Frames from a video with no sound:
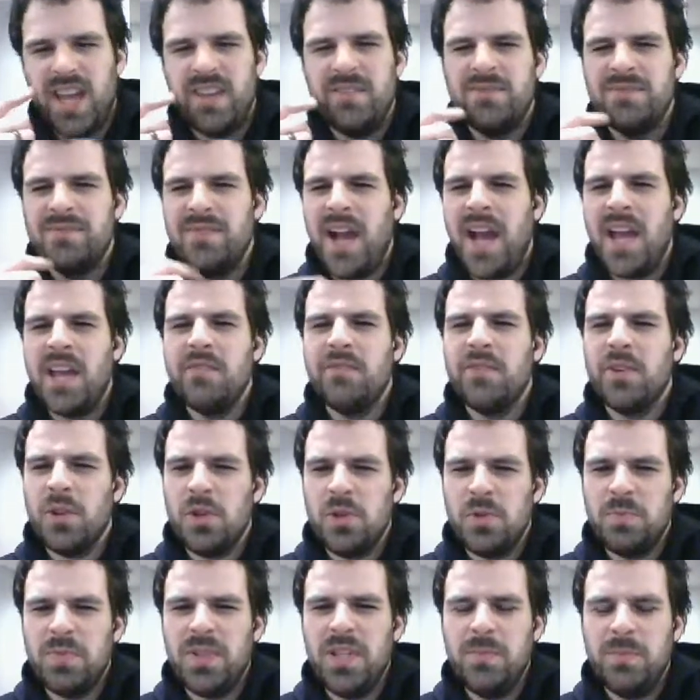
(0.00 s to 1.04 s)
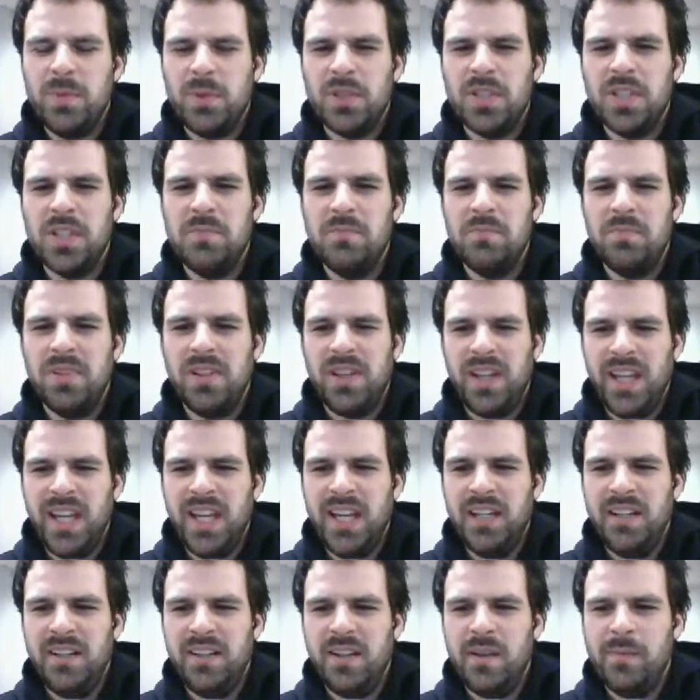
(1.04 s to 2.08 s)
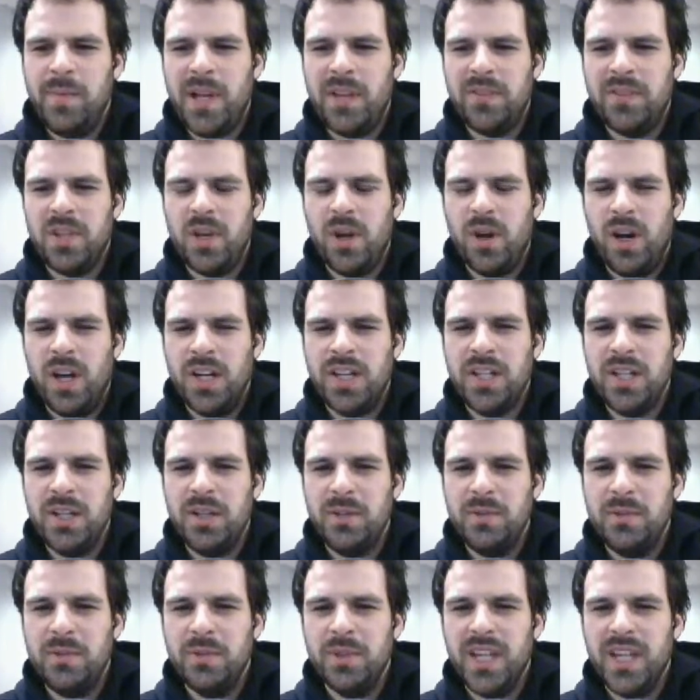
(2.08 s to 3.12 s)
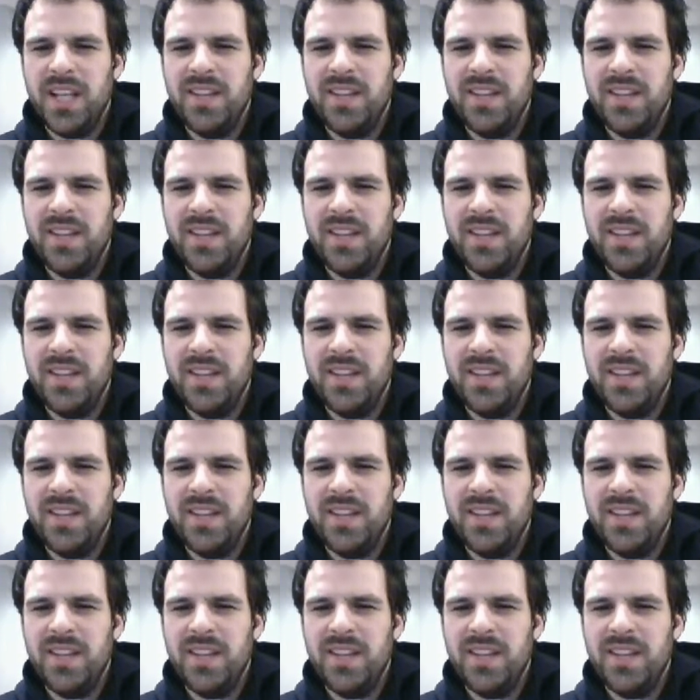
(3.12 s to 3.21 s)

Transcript: I have heard people complain about the audio